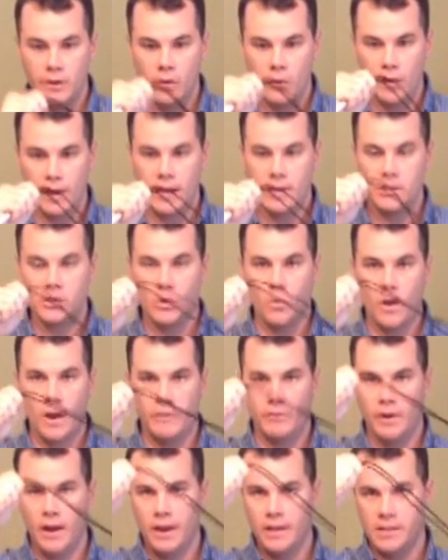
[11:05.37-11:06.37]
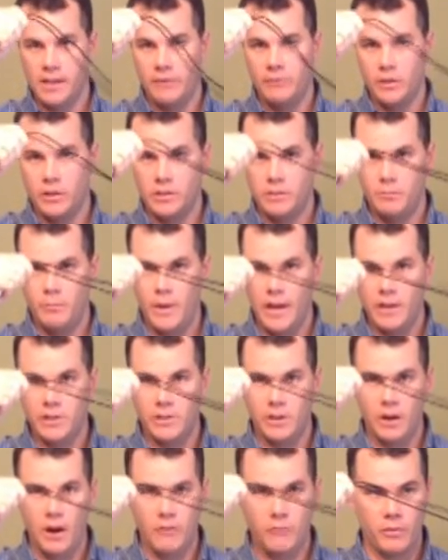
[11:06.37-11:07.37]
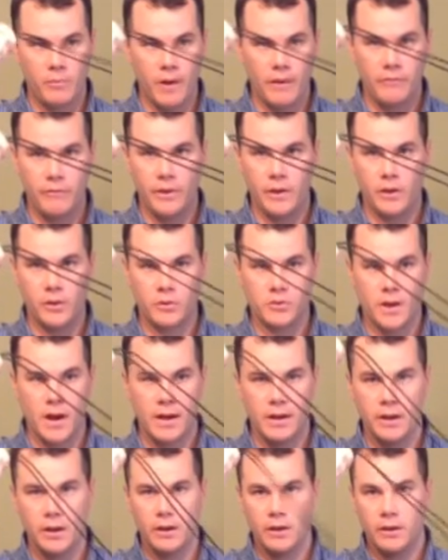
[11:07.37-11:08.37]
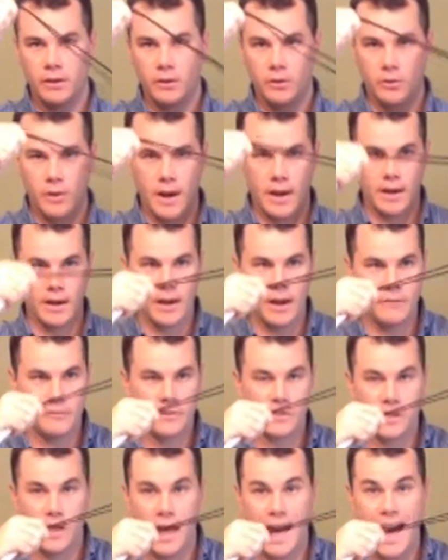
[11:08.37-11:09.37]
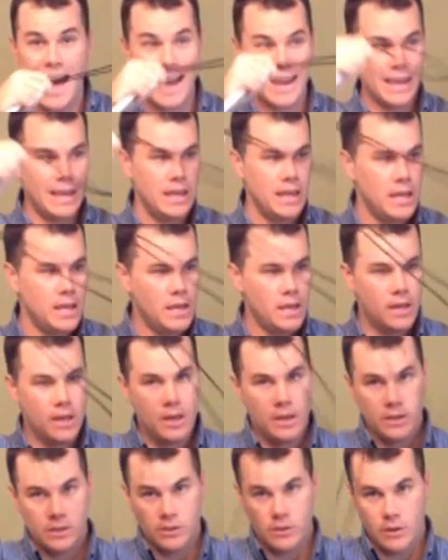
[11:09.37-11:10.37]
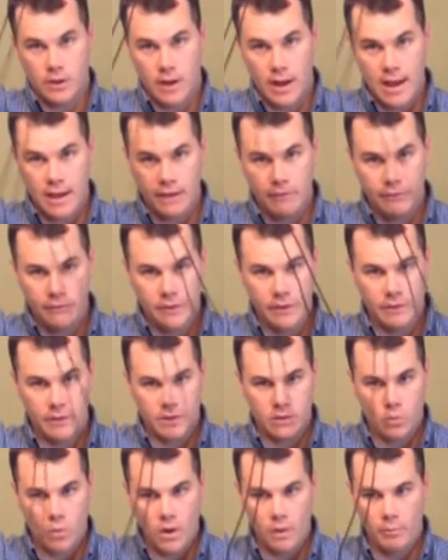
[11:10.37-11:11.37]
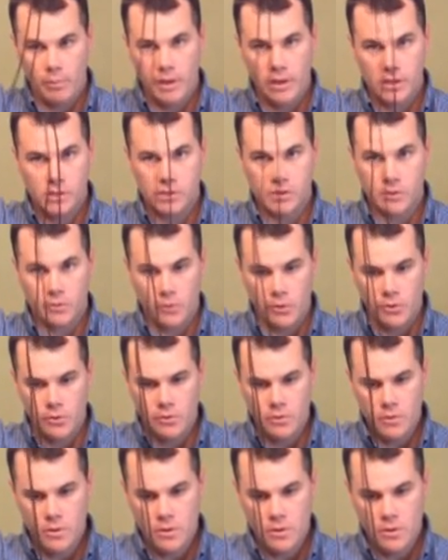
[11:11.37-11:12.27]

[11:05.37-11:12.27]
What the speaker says: Okay, so what I've done is I've just pinched it off with my fingers right here to create enough slack so that I can feed this one piece through,